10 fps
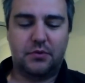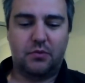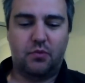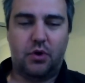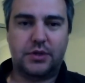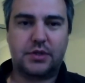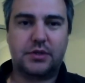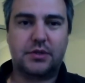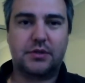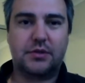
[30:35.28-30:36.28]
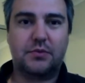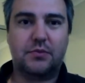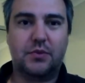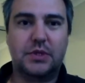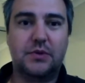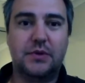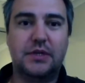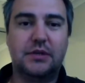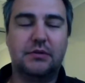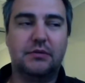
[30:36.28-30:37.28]
what we're
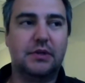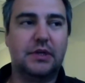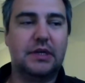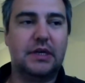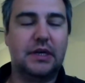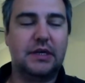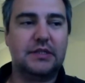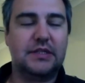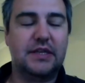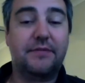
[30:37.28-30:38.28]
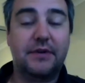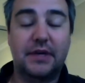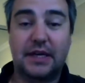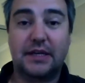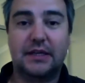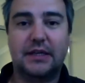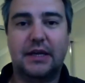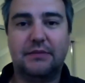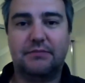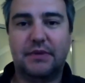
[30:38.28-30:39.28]
doing differently,
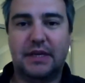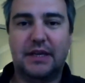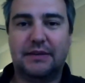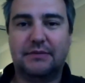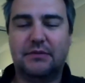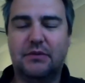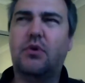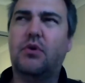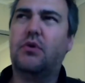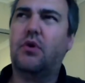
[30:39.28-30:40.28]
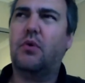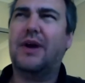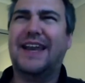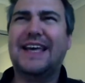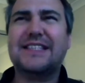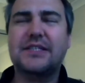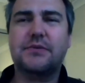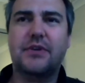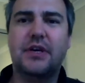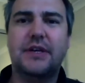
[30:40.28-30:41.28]
or what lessons we've
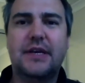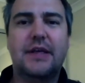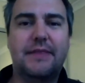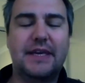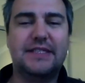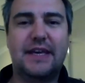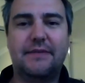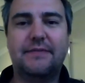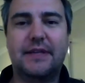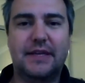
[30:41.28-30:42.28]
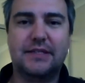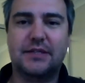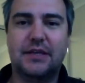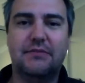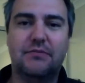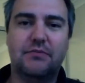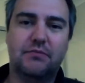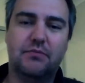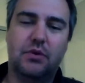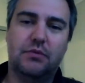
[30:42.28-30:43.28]
learned, there's definitely things in
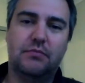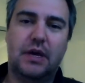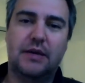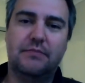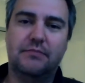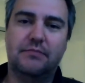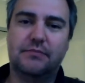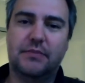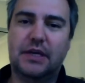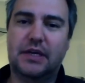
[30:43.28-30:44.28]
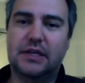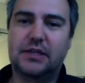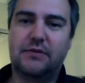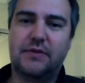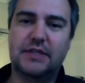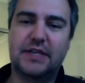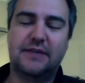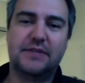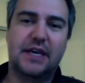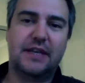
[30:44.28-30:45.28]
what Sophie and Dave
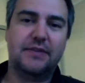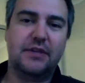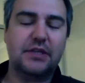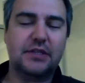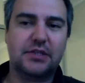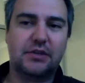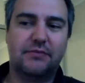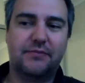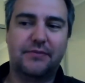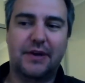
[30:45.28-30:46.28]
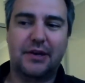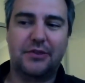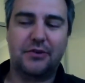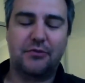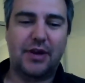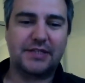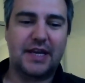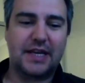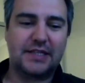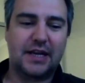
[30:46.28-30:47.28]
said that sort of that
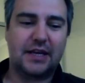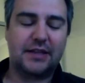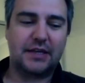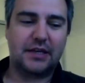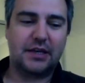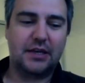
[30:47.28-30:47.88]
resonated. I think